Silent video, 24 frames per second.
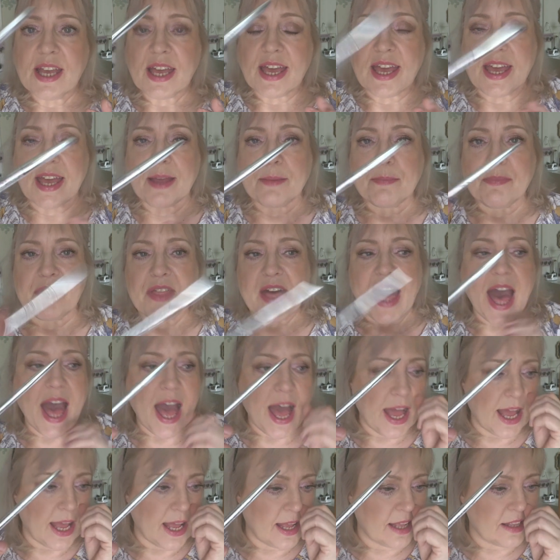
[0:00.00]
That
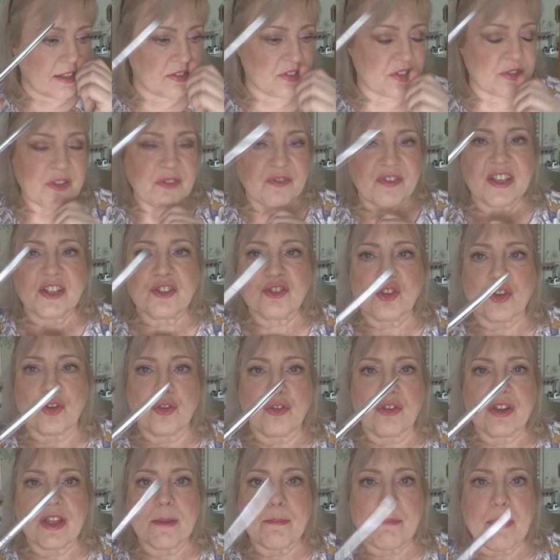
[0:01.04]
and the
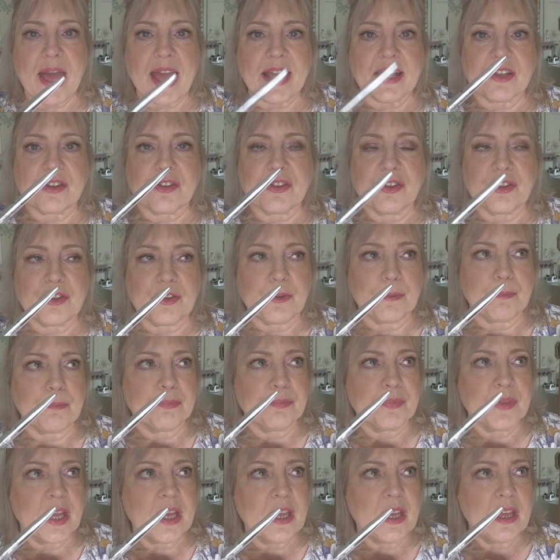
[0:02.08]
Victoria Beckham,
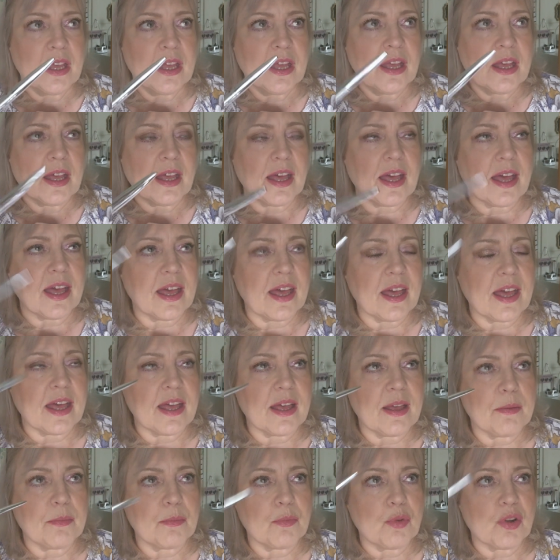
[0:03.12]

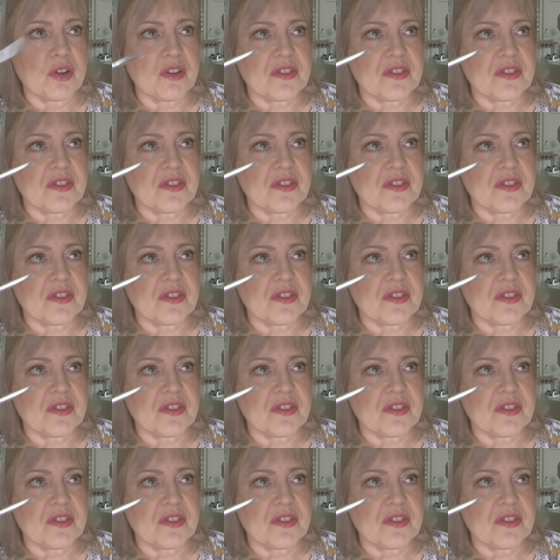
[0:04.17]
what